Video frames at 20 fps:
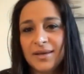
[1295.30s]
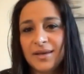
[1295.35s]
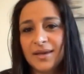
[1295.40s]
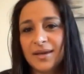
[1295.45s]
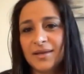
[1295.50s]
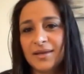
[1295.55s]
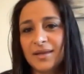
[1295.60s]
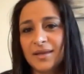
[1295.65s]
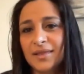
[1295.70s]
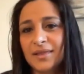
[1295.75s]

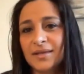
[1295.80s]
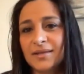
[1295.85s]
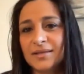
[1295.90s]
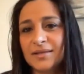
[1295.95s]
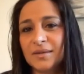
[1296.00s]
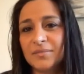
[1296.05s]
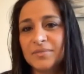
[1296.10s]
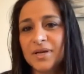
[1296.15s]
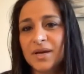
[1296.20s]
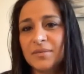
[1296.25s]
And I think
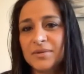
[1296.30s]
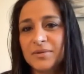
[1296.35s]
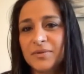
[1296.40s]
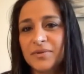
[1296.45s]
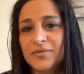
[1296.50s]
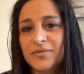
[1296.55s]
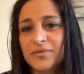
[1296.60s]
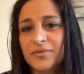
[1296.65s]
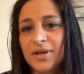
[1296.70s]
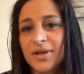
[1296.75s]
sometimes we
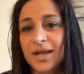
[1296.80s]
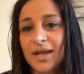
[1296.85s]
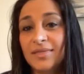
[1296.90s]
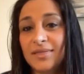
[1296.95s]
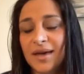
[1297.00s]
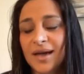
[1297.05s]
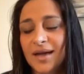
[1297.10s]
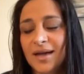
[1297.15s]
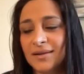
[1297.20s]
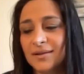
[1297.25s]
forget
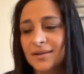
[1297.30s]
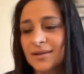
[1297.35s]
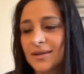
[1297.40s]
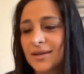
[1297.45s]
that.